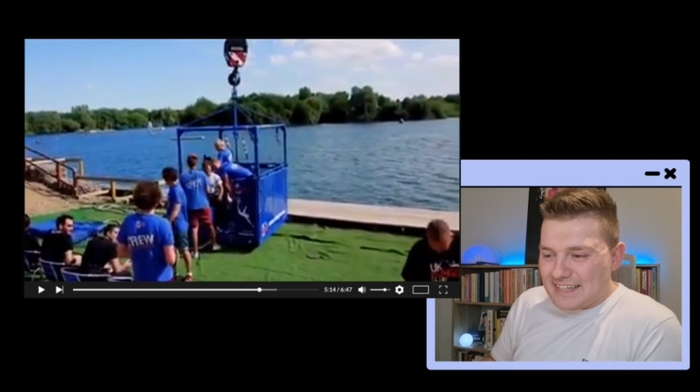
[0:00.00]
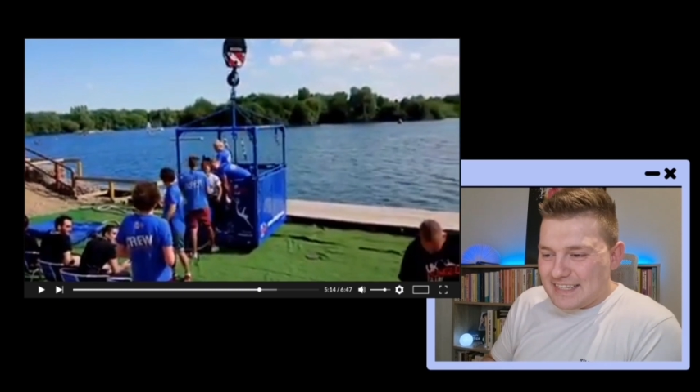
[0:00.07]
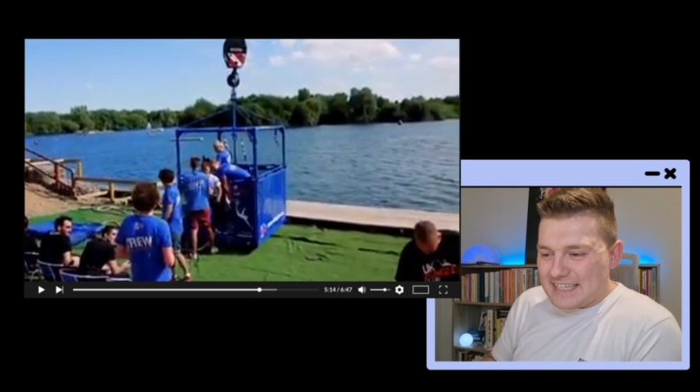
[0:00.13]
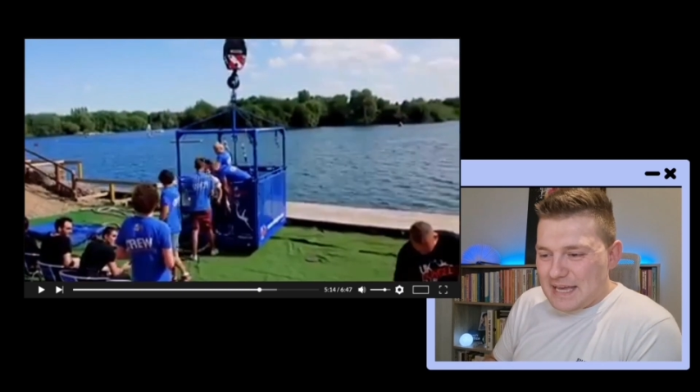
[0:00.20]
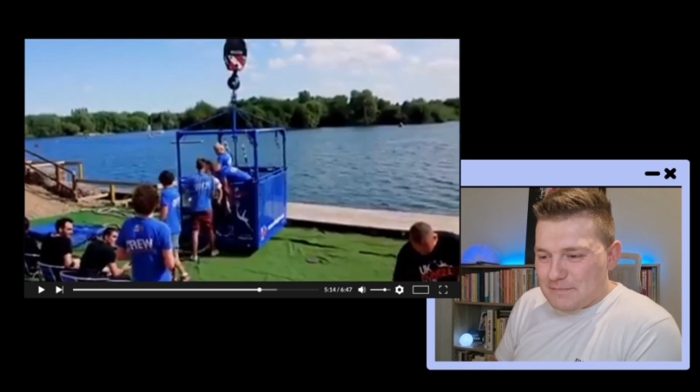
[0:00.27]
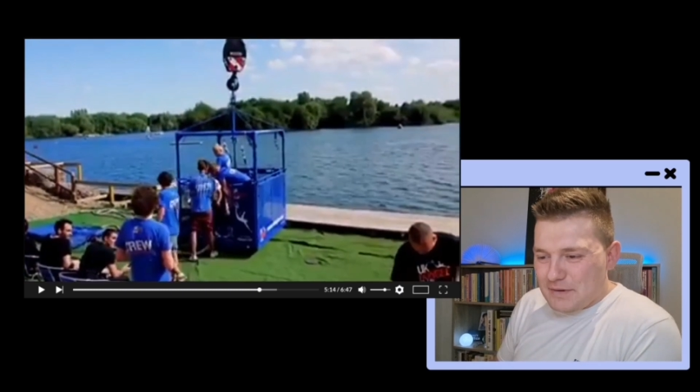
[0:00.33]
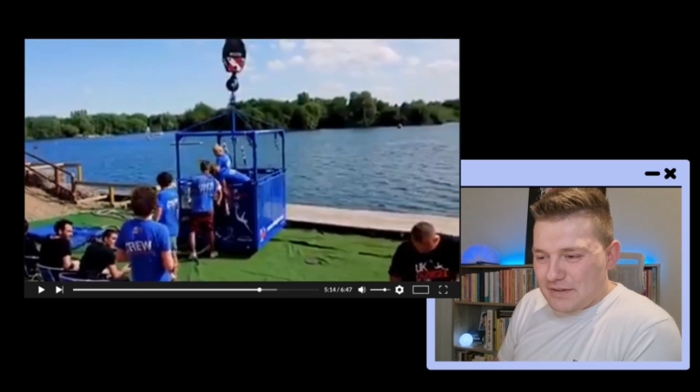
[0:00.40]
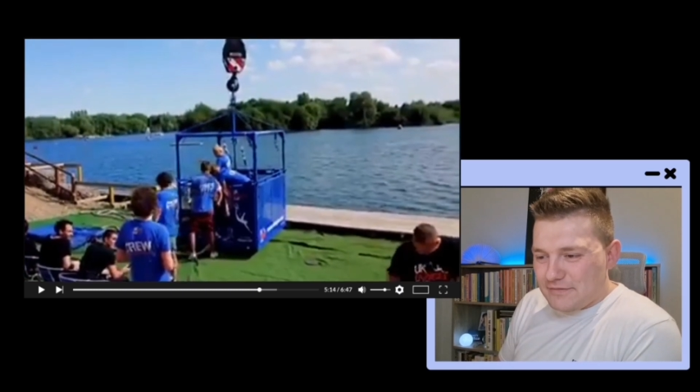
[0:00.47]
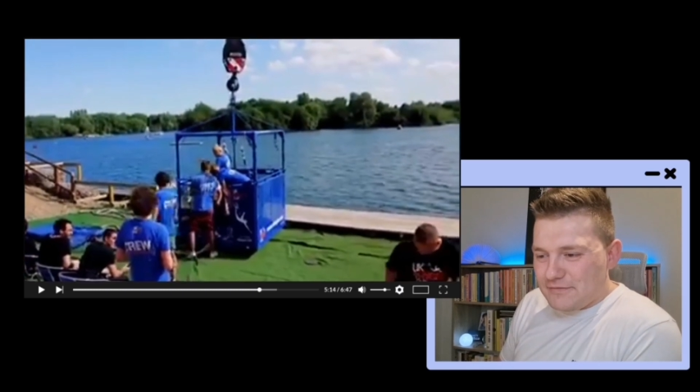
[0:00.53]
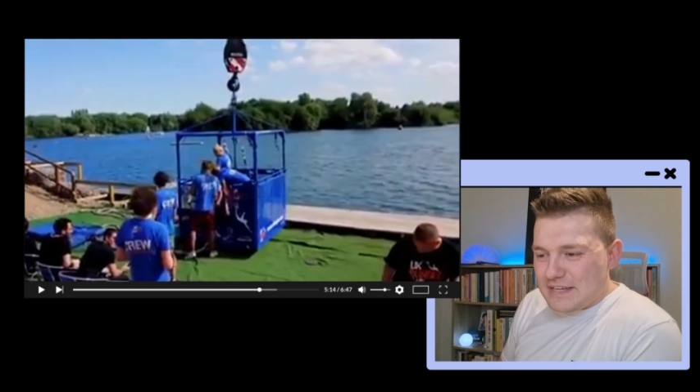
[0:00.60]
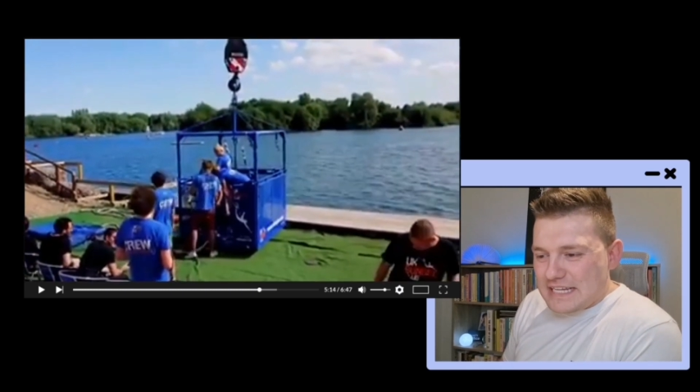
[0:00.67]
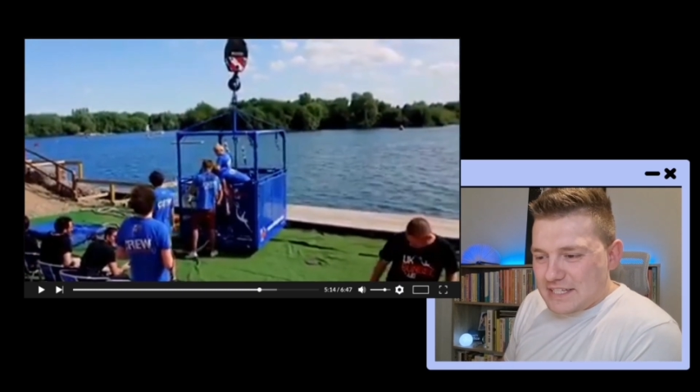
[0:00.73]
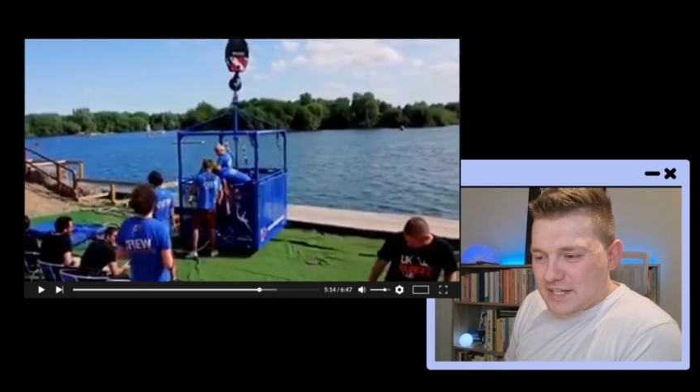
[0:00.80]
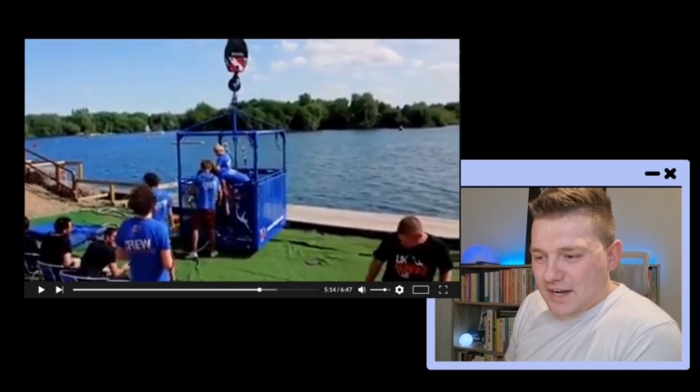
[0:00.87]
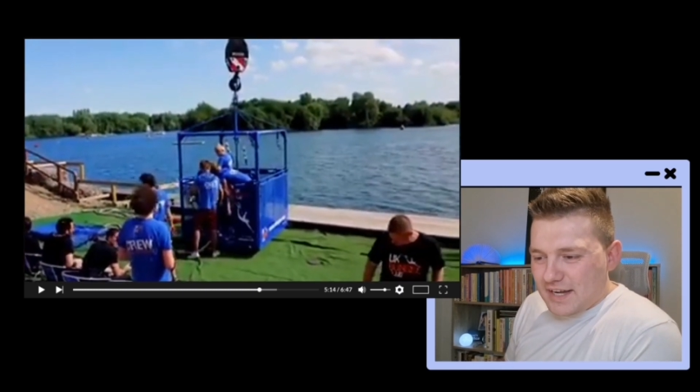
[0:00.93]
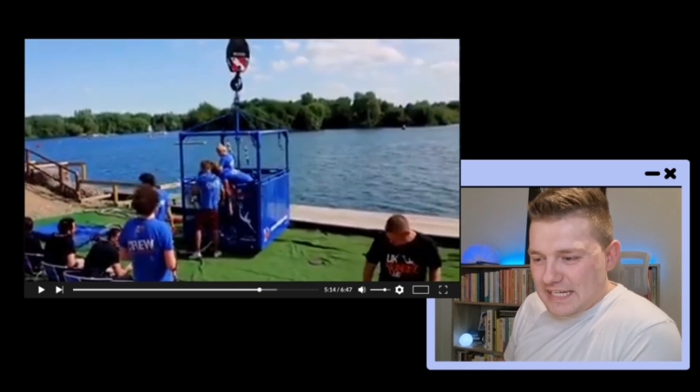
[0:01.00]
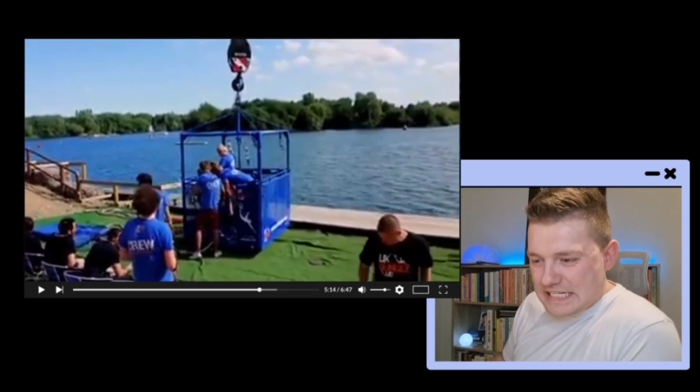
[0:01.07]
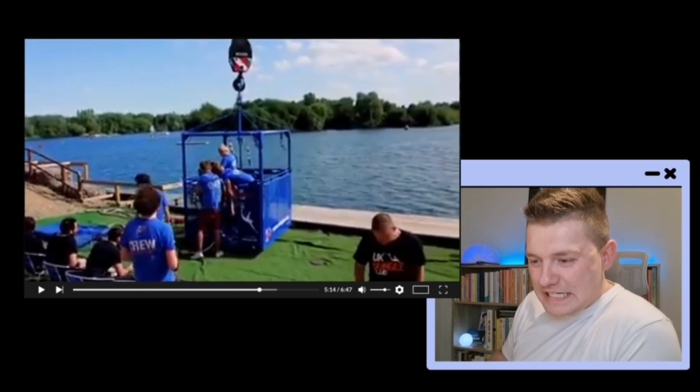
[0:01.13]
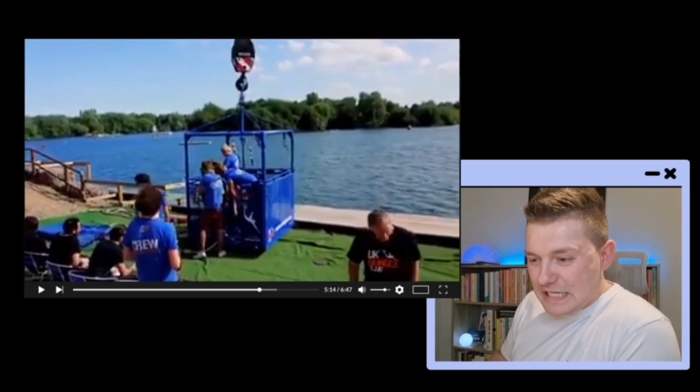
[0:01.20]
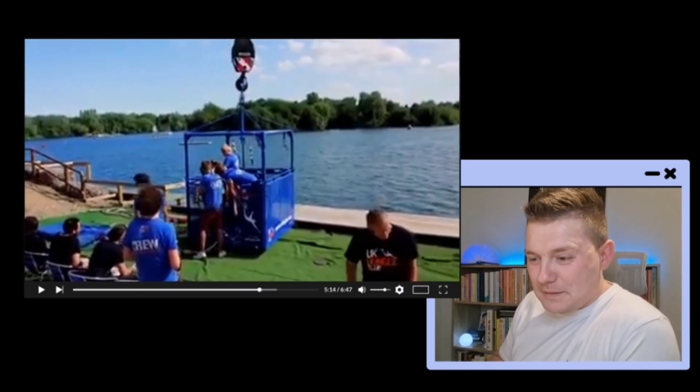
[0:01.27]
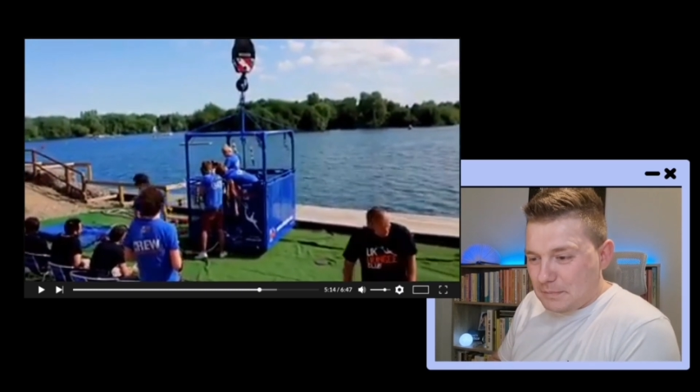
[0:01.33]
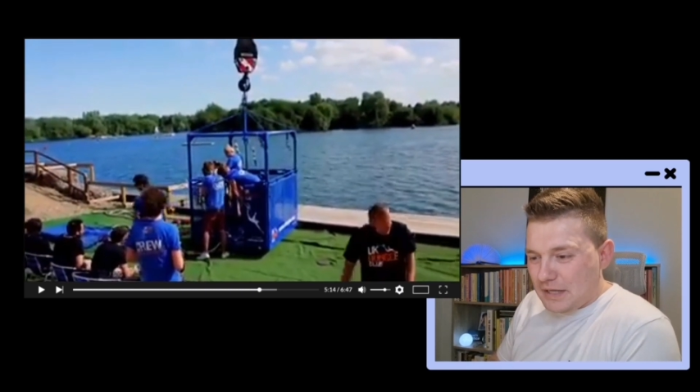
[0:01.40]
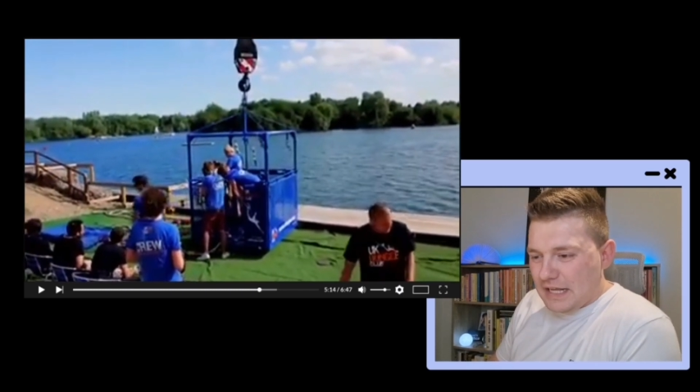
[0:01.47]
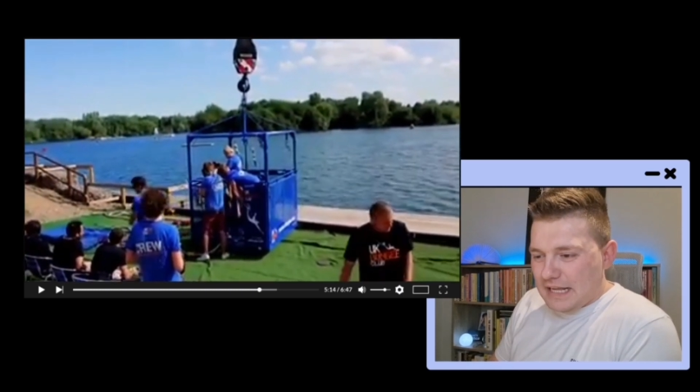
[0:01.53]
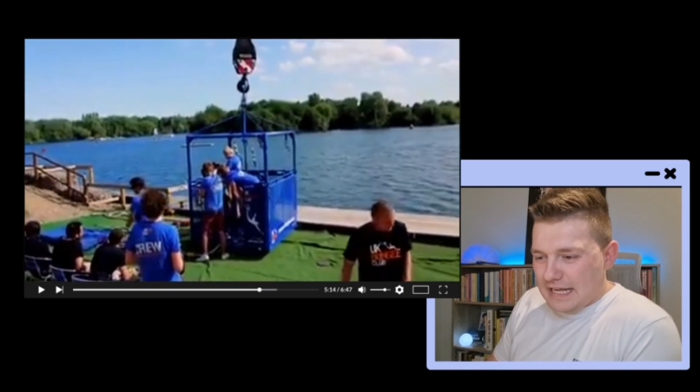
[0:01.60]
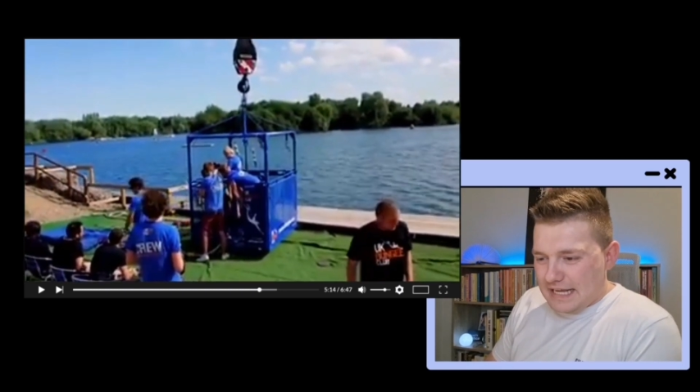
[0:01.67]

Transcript: get my feet tied up.